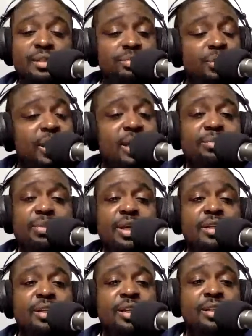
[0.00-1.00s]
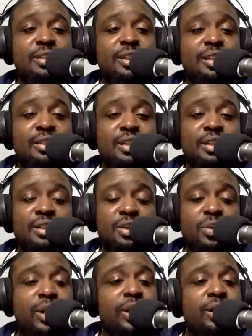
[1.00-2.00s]
He's playing, but
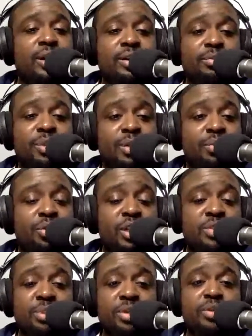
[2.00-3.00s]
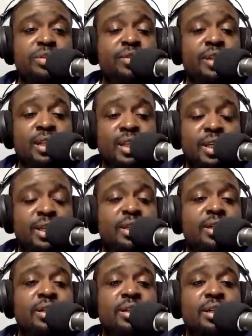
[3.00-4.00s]
he's quicker and more explosive than
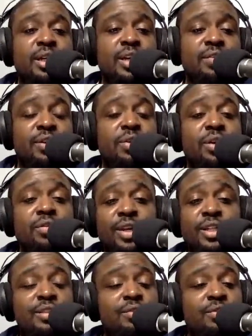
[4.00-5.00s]
Lee, even though he reads